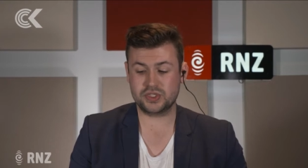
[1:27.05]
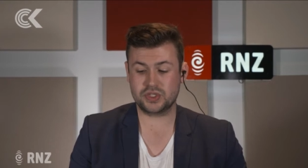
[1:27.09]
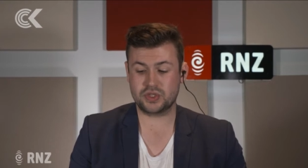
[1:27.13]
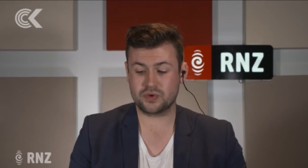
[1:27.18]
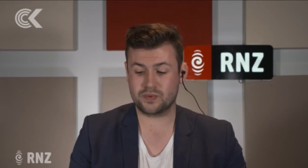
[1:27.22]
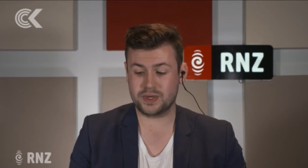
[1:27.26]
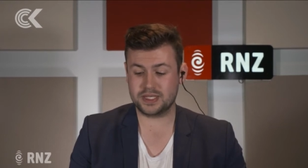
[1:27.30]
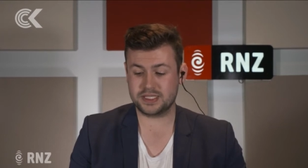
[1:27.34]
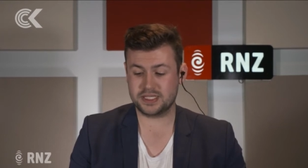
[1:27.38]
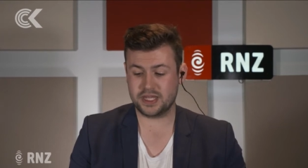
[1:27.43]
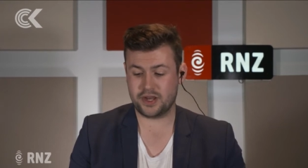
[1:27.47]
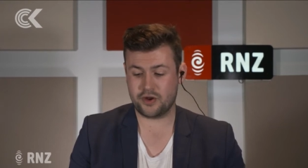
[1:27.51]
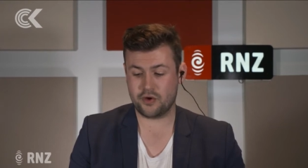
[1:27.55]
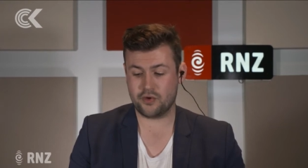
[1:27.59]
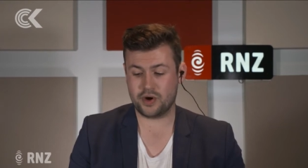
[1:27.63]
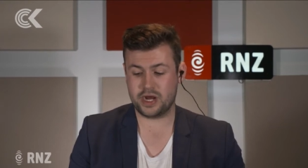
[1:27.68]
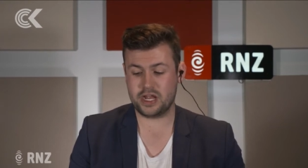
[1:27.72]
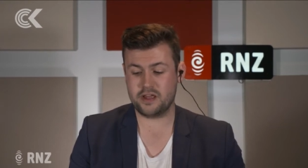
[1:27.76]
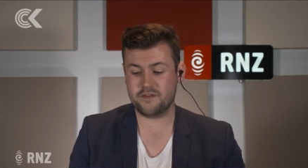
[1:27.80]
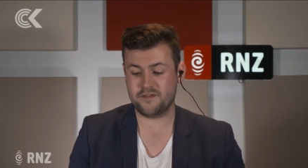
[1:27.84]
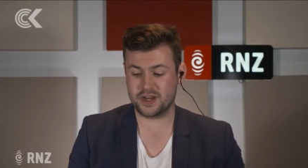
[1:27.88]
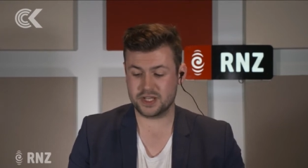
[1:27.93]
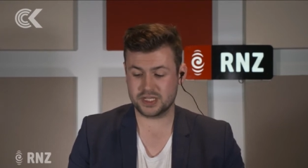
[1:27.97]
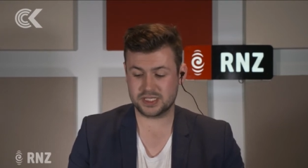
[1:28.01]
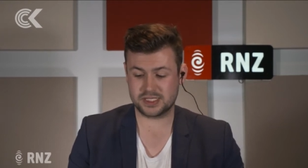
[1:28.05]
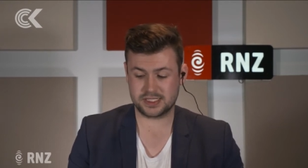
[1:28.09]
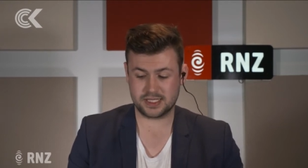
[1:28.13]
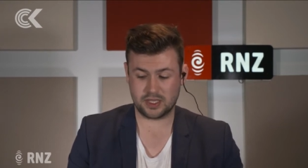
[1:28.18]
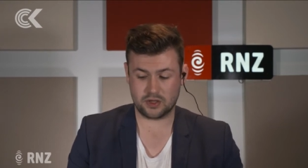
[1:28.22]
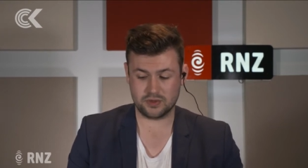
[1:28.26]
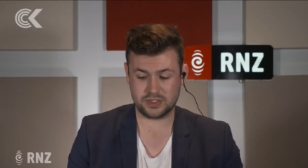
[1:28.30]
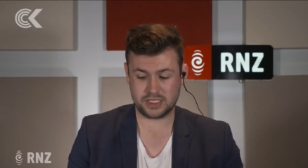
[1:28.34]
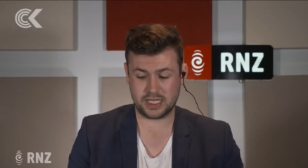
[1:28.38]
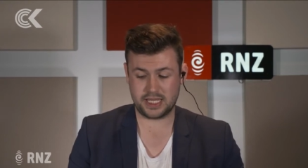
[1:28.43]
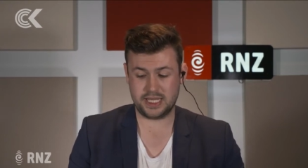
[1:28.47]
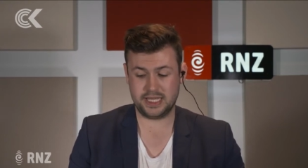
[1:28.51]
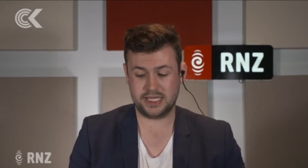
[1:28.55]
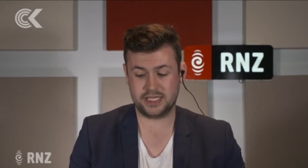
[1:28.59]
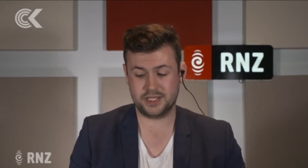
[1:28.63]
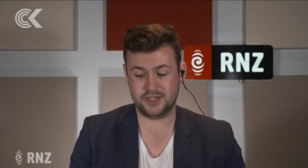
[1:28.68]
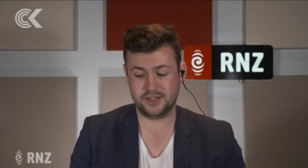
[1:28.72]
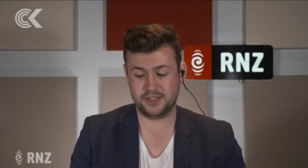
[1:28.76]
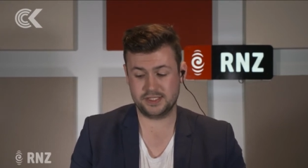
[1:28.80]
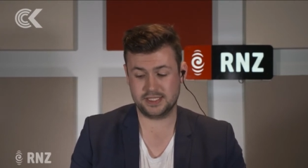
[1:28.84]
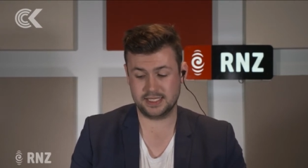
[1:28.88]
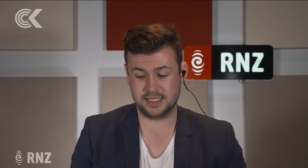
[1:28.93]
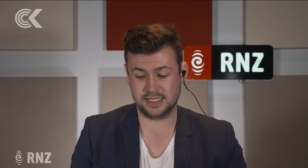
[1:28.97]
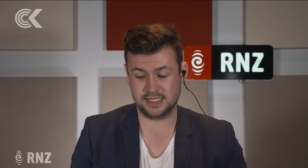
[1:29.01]
threaten or even assault E Q
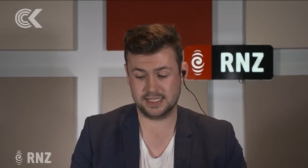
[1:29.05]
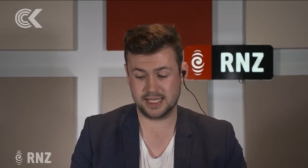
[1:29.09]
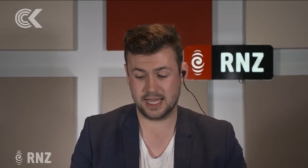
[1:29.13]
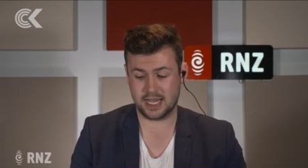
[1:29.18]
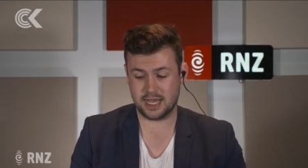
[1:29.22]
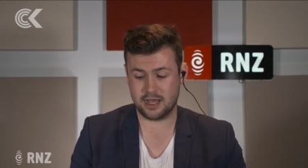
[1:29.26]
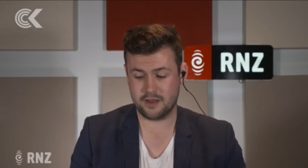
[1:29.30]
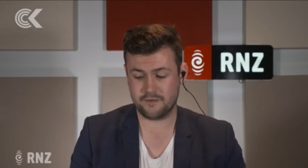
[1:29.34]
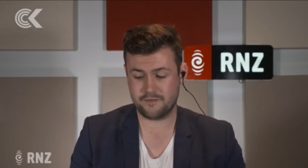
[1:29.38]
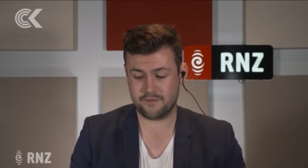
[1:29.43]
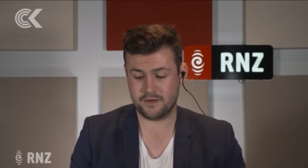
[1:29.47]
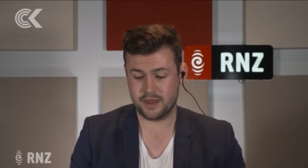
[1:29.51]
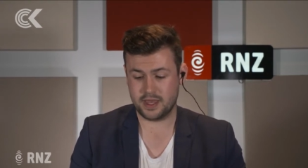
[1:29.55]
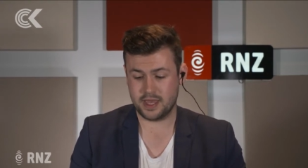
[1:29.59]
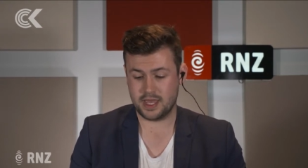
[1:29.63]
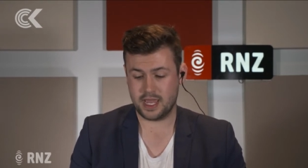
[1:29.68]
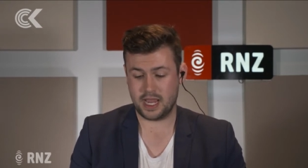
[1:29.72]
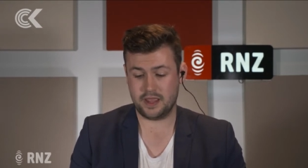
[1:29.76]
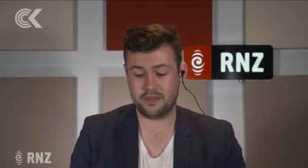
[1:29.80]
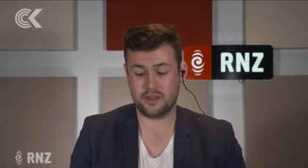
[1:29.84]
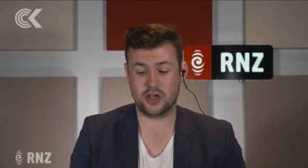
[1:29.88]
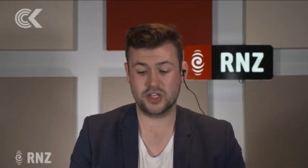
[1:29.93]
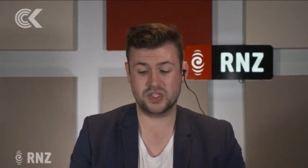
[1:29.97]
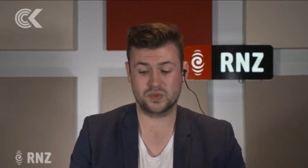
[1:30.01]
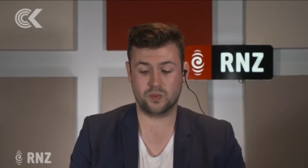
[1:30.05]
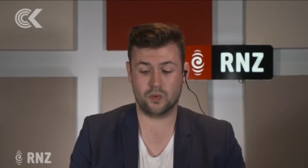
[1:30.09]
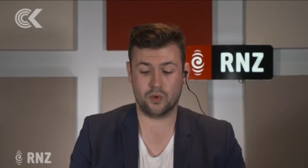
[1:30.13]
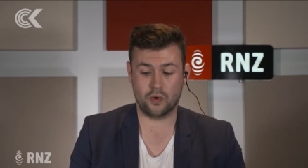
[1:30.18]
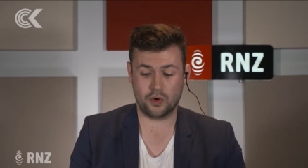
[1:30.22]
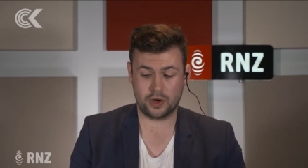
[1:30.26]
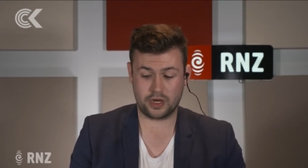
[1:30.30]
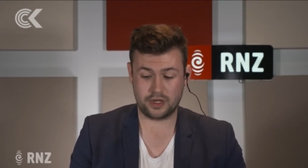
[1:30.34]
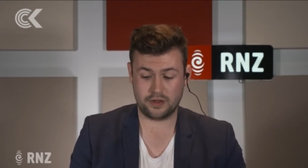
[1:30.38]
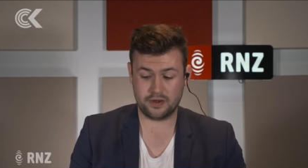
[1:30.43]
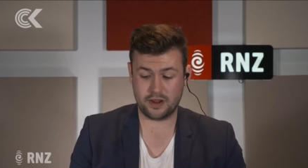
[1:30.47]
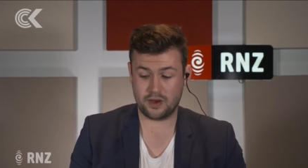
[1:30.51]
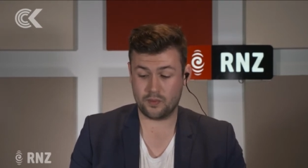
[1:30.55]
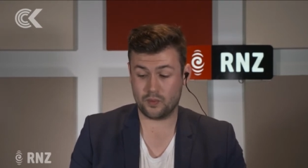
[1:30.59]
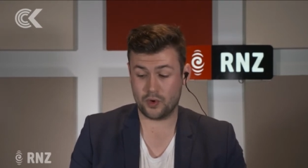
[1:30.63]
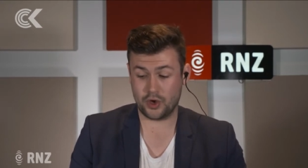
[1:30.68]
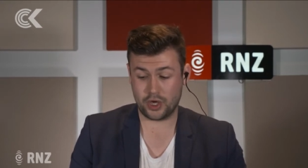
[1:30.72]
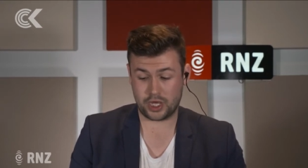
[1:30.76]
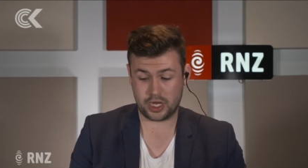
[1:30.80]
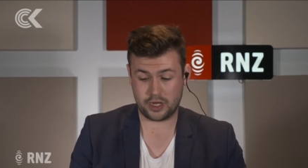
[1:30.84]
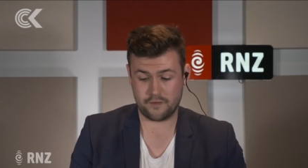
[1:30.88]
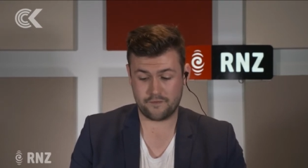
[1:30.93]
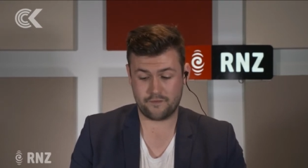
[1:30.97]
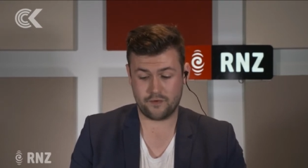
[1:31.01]
C staff and those working, uh,
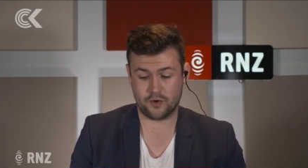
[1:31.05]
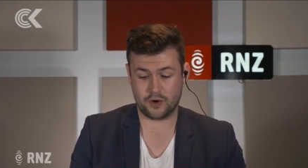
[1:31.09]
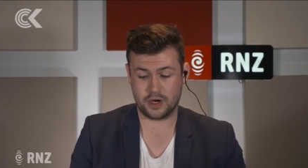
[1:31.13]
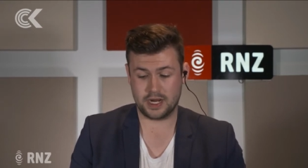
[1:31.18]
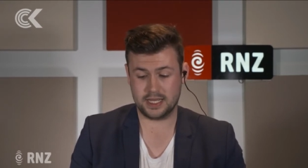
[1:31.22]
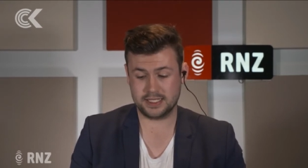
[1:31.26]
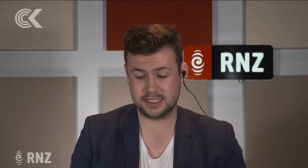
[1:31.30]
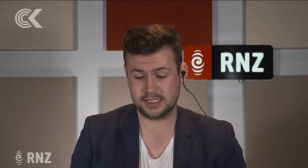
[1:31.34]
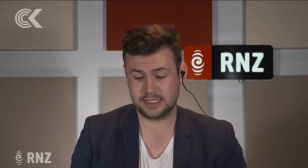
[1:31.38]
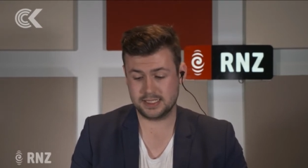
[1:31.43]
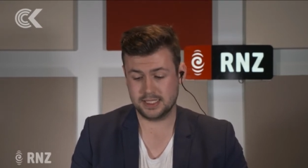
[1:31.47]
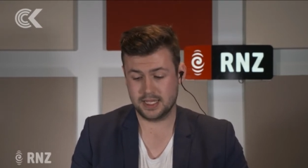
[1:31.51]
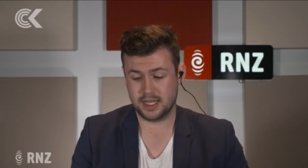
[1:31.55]
working for us.